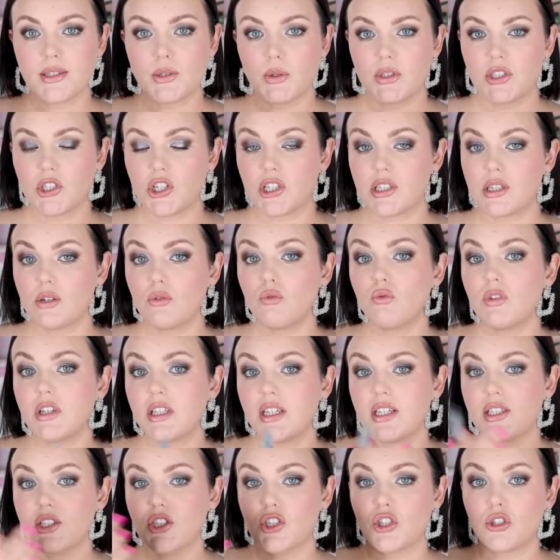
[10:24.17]
So it's just a
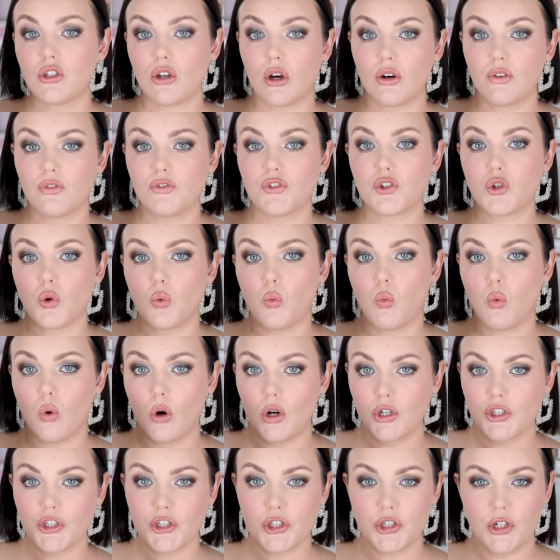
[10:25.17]
really soft
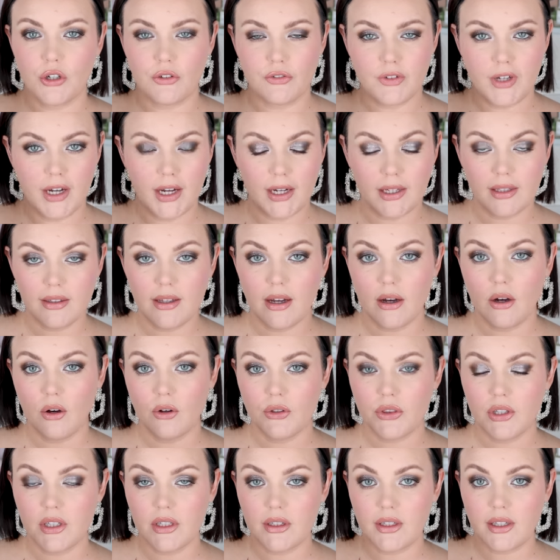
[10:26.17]
wash of color
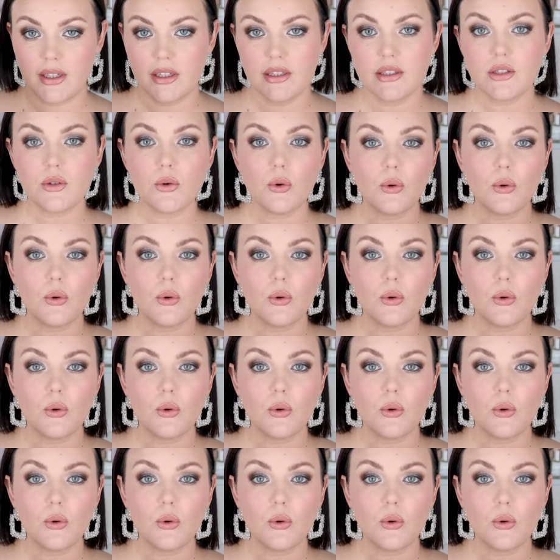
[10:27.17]
on the lids,